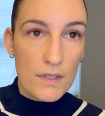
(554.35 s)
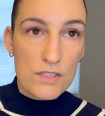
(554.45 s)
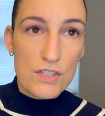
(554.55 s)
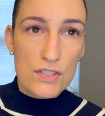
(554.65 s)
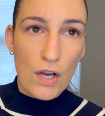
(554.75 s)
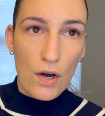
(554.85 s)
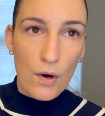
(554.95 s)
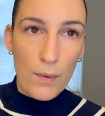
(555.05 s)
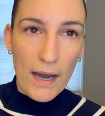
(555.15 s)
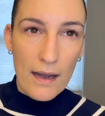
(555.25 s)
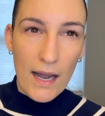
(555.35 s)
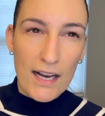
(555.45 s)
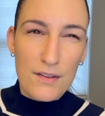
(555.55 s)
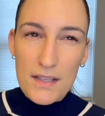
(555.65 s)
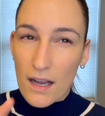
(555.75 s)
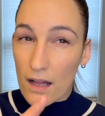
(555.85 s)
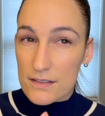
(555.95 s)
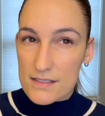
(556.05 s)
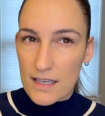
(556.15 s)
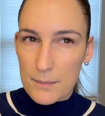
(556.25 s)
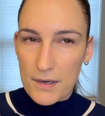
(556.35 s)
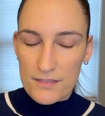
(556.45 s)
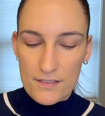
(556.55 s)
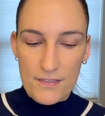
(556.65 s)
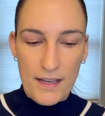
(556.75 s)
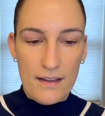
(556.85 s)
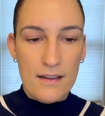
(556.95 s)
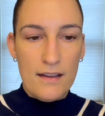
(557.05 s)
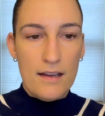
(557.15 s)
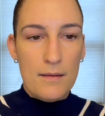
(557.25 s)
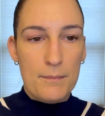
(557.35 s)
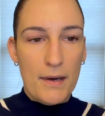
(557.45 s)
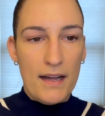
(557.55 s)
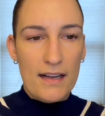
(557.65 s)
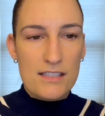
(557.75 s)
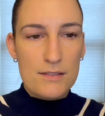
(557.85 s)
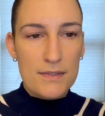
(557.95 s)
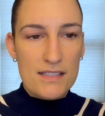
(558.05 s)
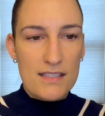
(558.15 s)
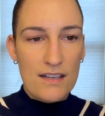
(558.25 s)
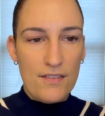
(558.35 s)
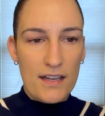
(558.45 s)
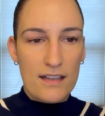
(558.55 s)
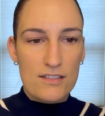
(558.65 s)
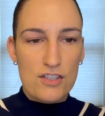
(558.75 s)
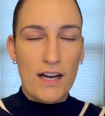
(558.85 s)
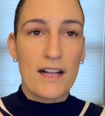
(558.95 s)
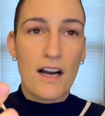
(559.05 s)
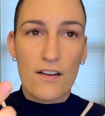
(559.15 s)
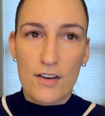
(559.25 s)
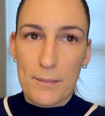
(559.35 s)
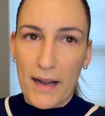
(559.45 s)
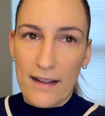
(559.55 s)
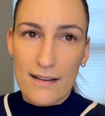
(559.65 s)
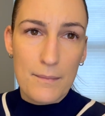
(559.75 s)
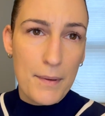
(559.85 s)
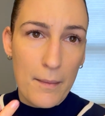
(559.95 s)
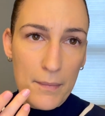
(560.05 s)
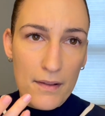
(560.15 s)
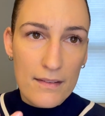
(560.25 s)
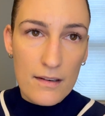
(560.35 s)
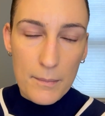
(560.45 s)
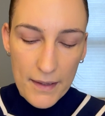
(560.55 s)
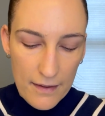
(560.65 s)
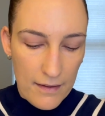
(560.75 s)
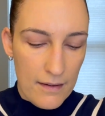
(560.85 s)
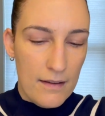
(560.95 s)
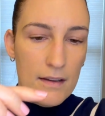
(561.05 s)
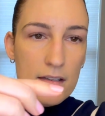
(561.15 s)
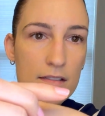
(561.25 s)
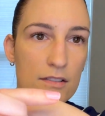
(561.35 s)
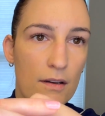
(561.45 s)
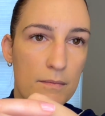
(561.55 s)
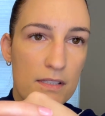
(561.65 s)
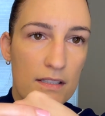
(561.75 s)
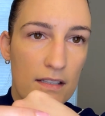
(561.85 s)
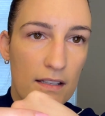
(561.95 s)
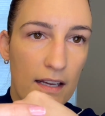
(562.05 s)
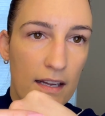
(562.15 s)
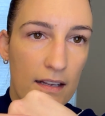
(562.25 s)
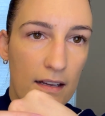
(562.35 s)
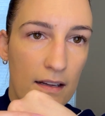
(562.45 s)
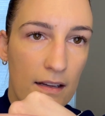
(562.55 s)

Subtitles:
So I know the color's not a perfect fit, but I just want to see if I can try to cover my pimple a little bit. So I'm just gonna like